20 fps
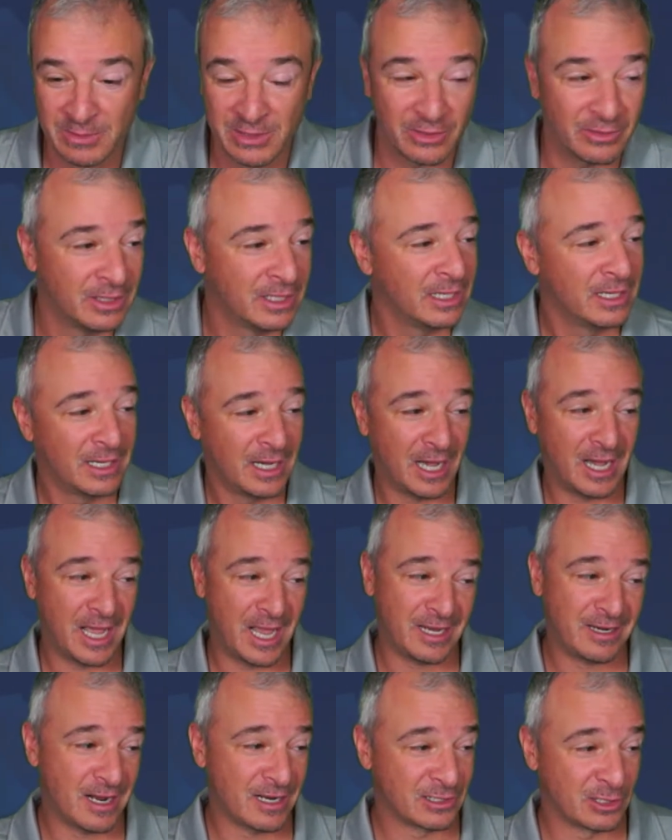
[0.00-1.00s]
So uh,
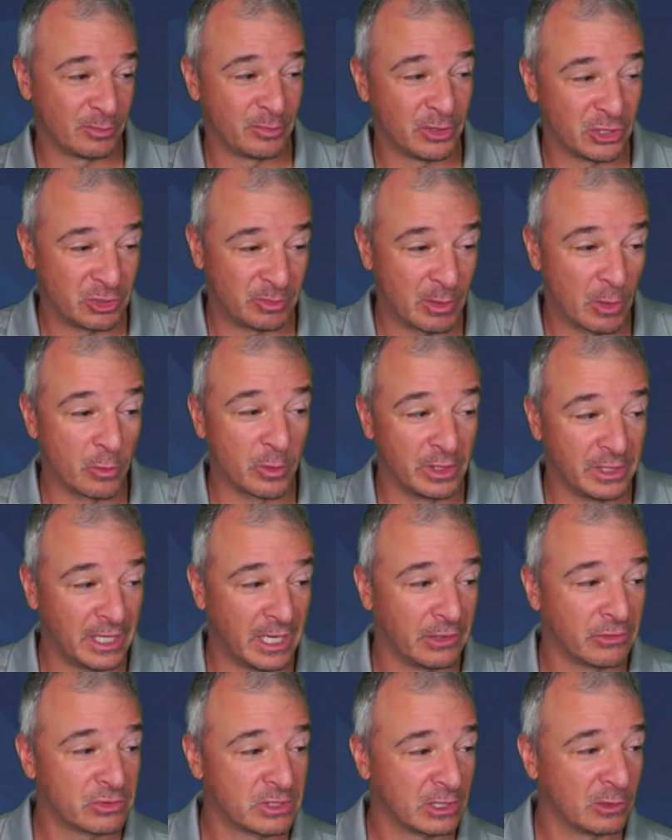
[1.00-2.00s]
Anheuser-Busch will be a really
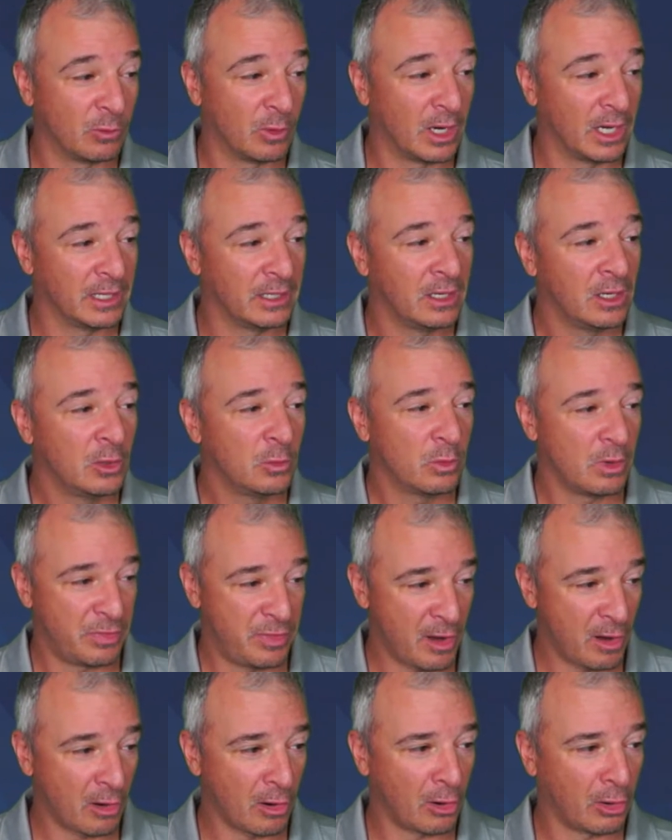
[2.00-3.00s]
interesting one with
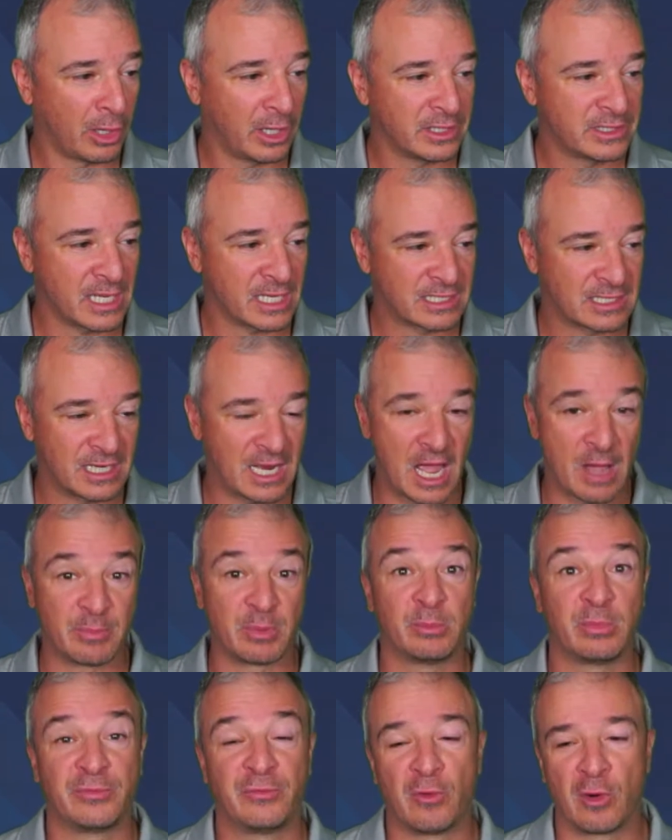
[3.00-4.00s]
their earnings. That's going to
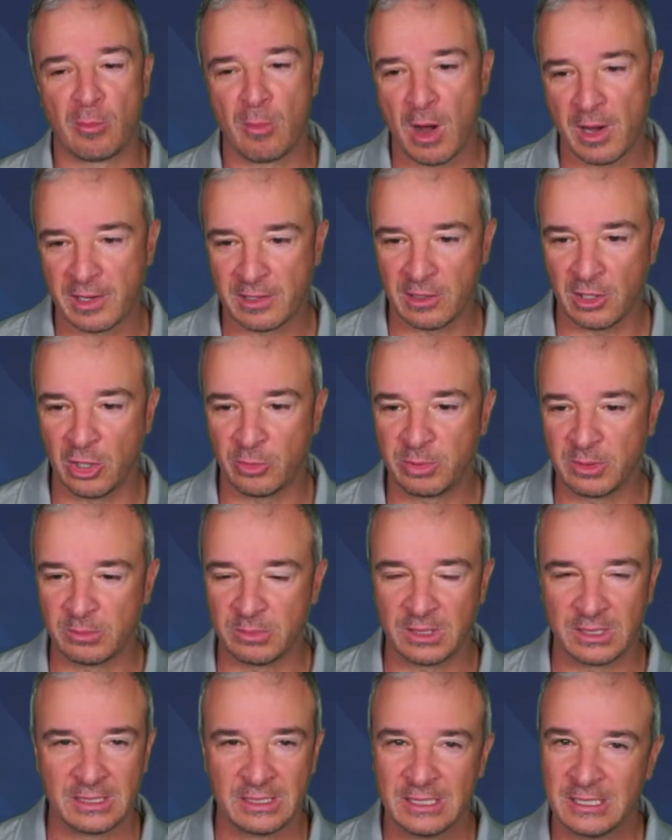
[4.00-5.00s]
happen before market open,
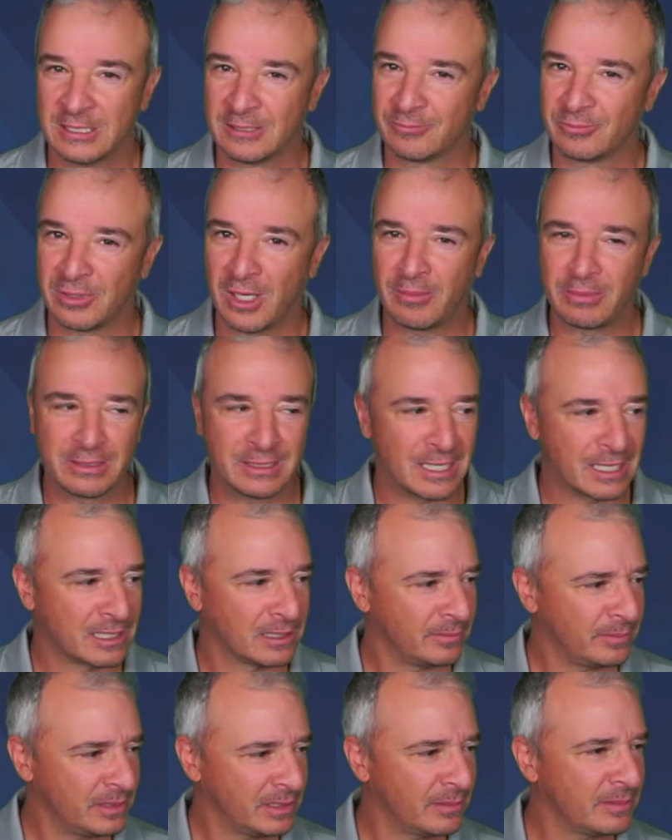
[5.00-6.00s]
but probably not
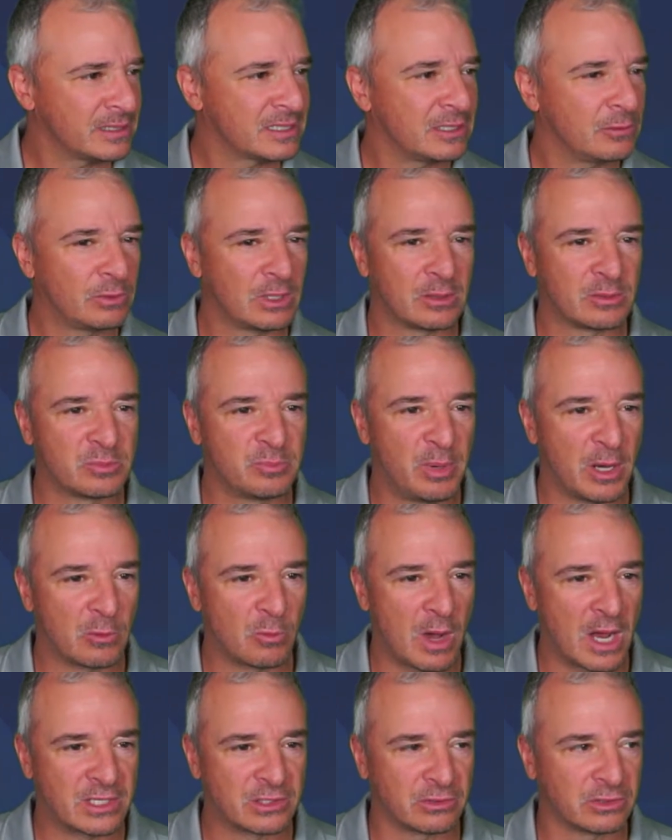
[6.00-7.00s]
going to. Let me see what has
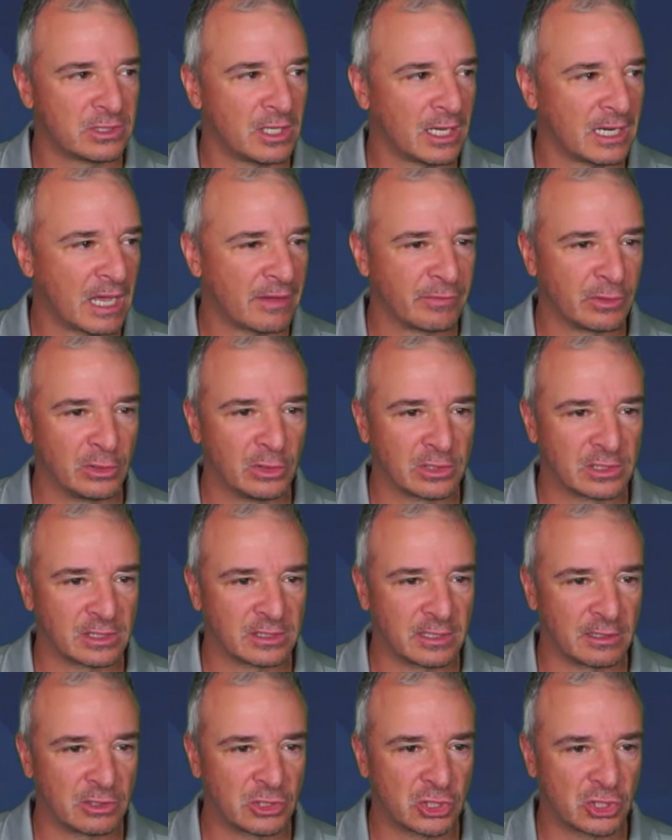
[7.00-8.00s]
Budweiser done. I haven't looked at
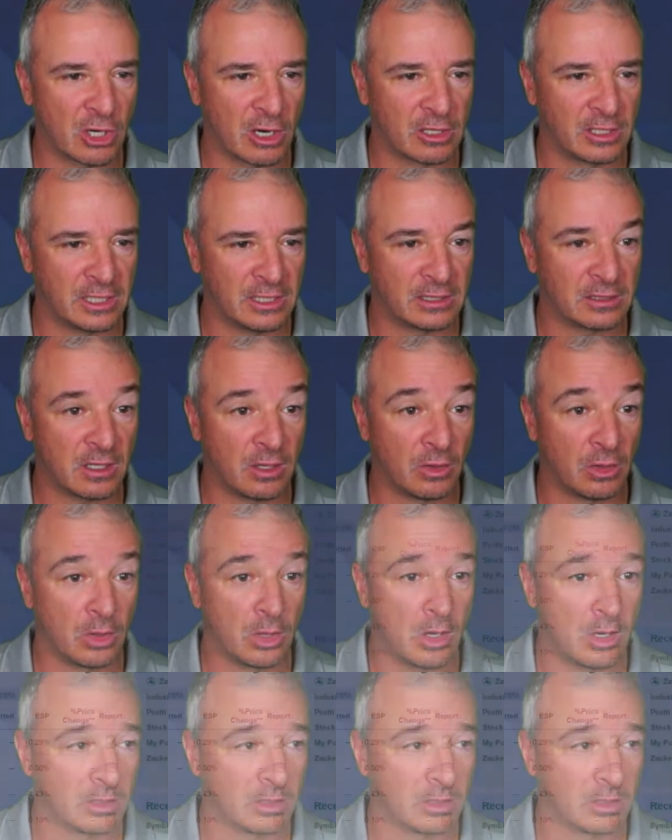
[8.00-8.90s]
their chart in a long